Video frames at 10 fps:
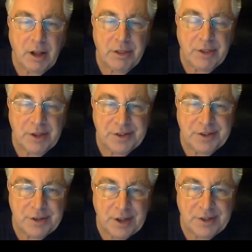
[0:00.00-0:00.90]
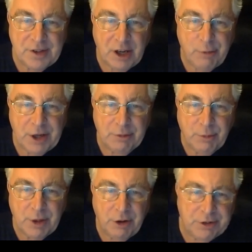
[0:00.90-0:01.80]
this year, when
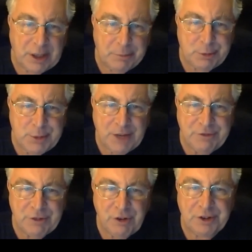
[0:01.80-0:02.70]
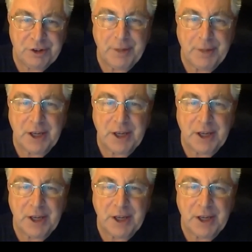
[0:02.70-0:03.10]
we're not doing it because we haven't got a Make